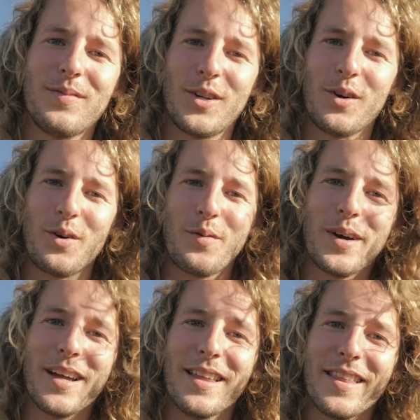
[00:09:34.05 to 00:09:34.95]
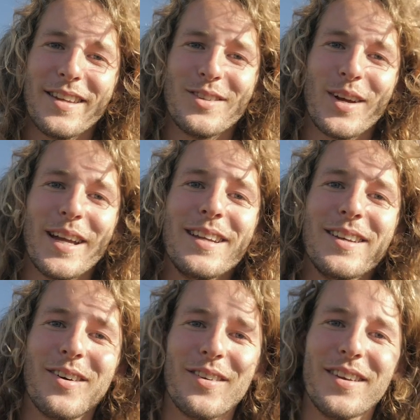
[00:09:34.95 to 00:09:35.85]
go away than to hate
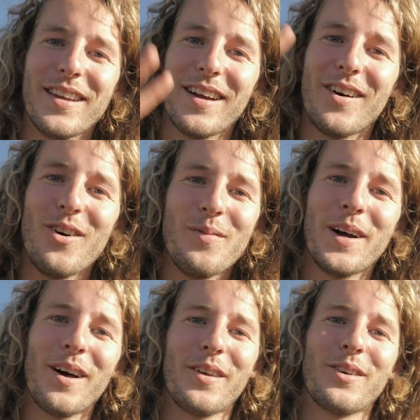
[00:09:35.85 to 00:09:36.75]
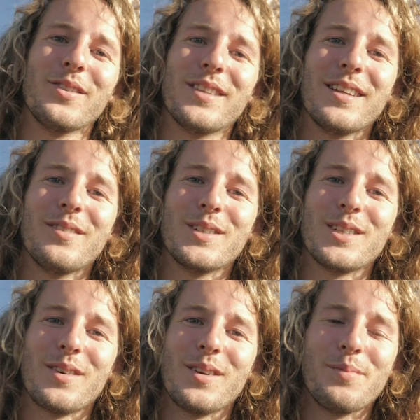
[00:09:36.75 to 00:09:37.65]
on all my other content which
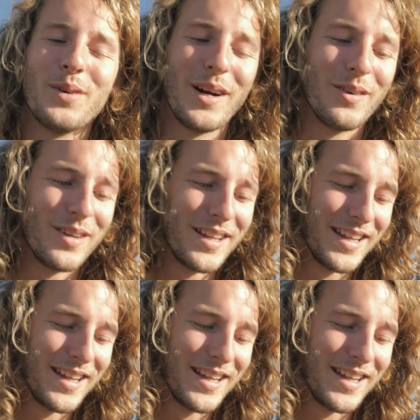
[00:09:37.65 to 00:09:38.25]
I'm gonna put out.